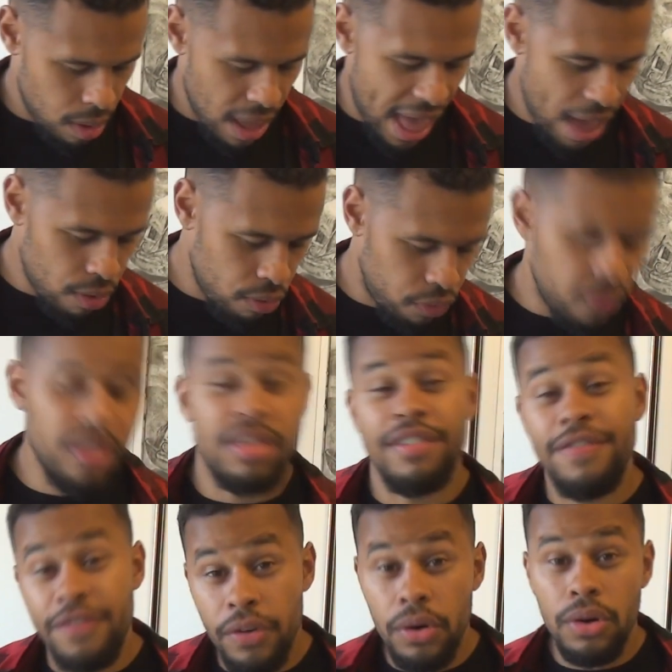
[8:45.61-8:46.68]
Health, it's a
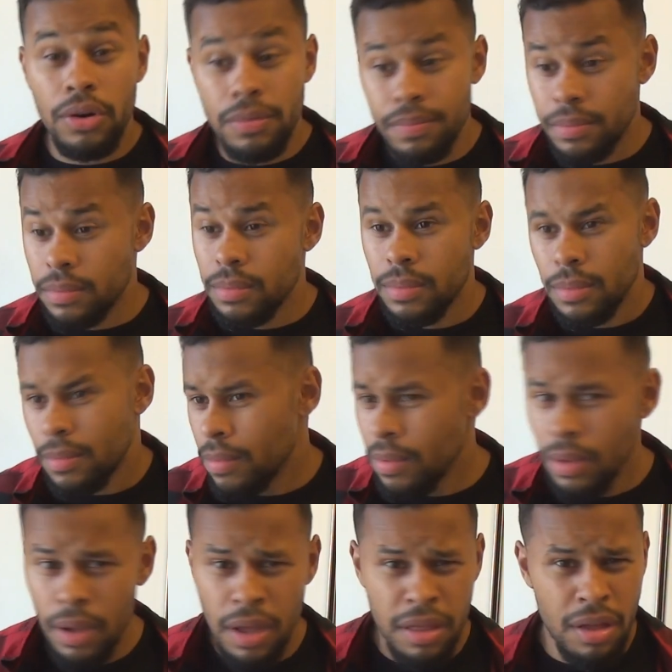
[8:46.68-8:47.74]
4.
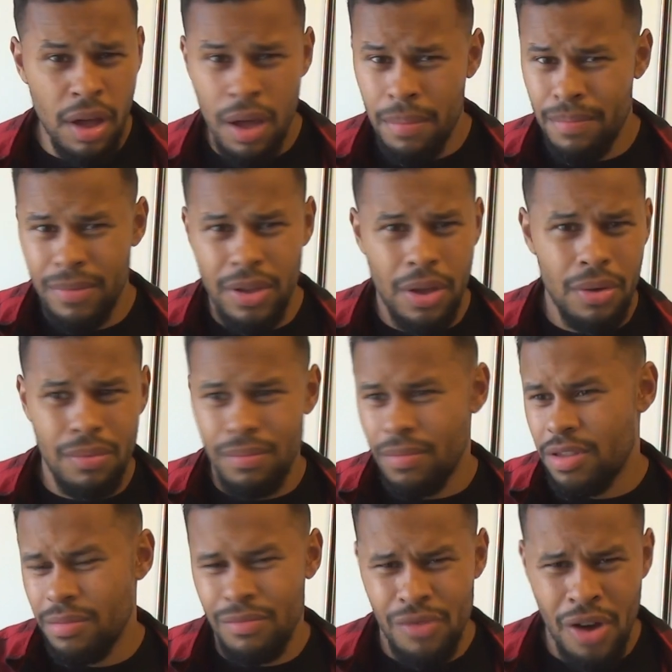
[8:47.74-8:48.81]
It's got, you know,
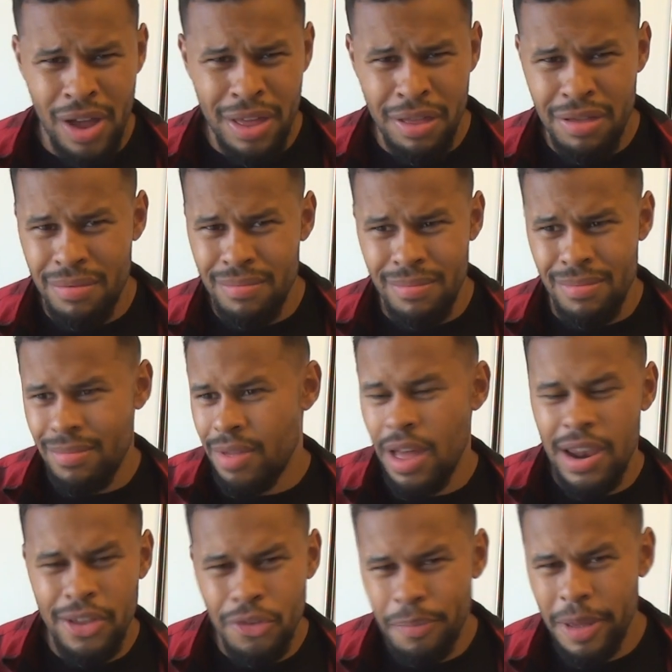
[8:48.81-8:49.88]
some rice,
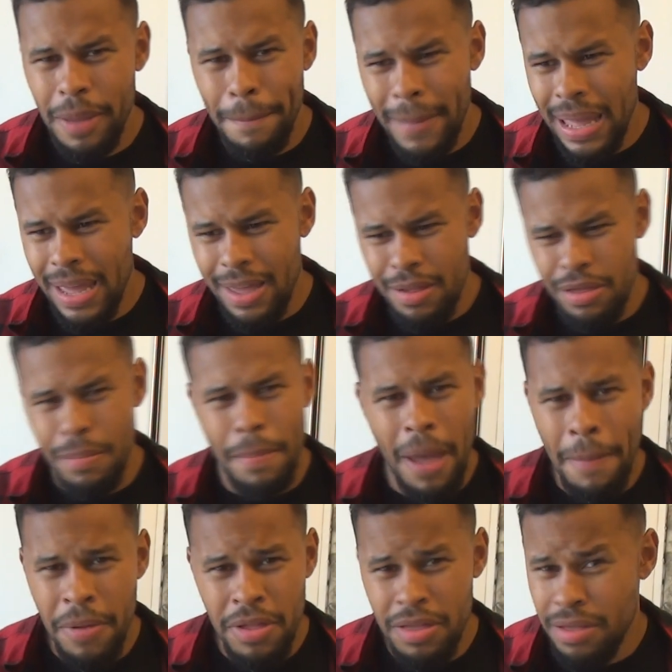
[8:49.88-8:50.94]
a little bit of meat and some
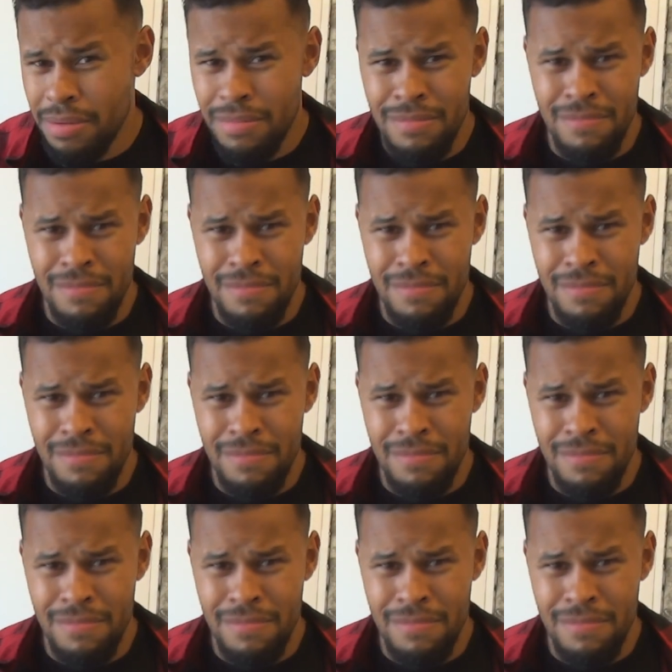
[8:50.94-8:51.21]
peppers.